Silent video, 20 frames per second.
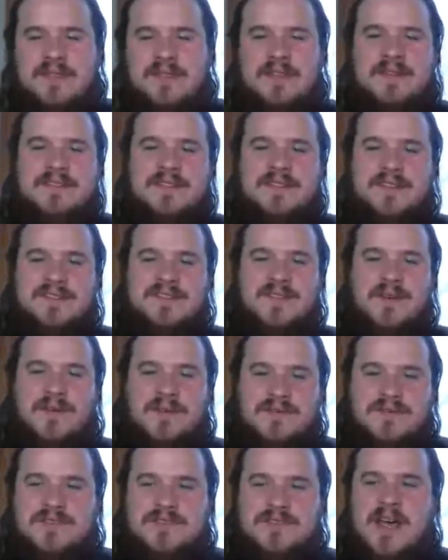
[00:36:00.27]
that it's the
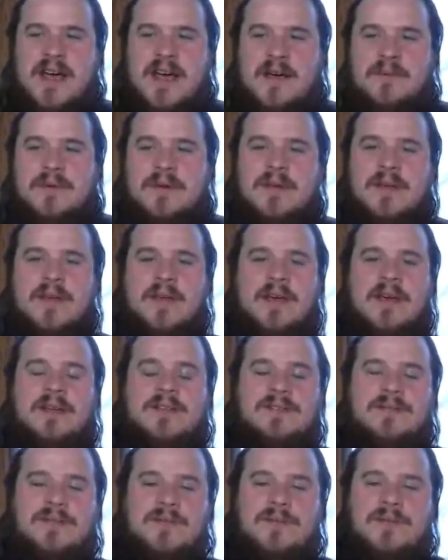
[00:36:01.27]
soul's job
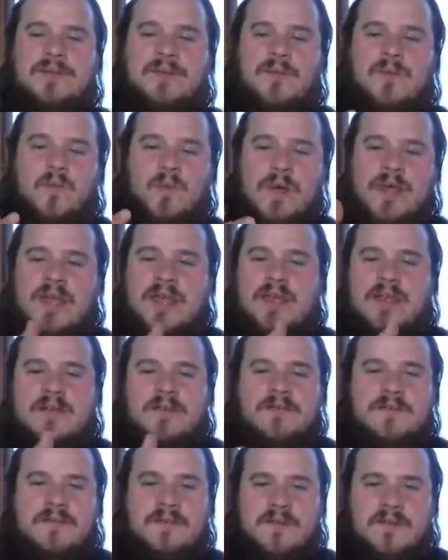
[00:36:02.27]
to
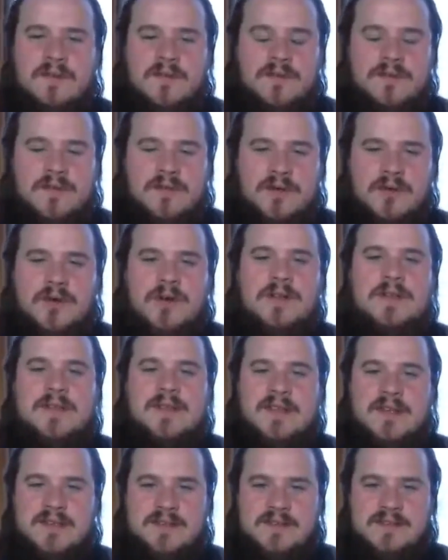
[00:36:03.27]
weave
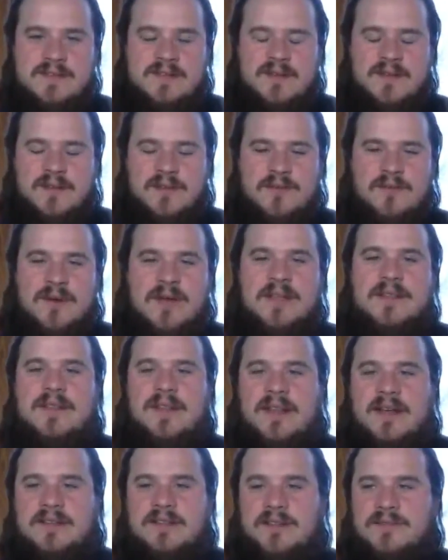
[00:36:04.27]
goodness through
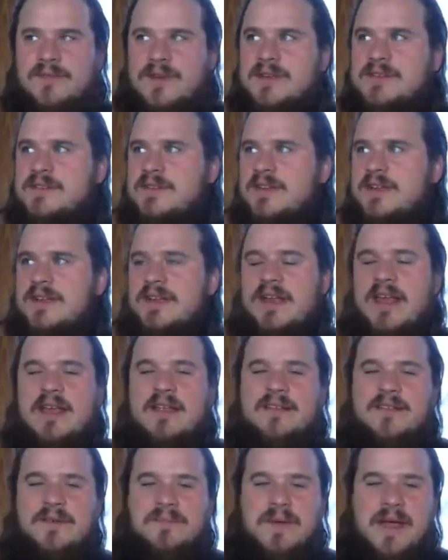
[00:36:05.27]
intellect and reasoning
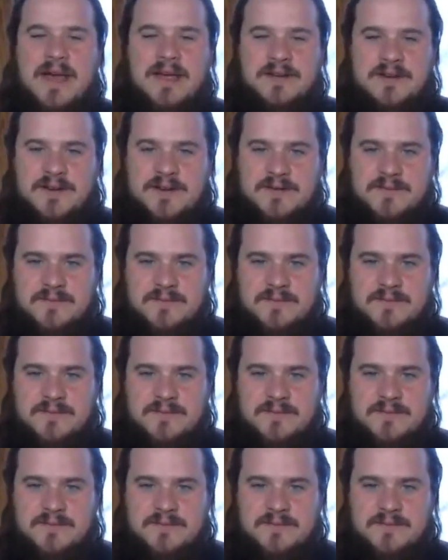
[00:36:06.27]
into matter.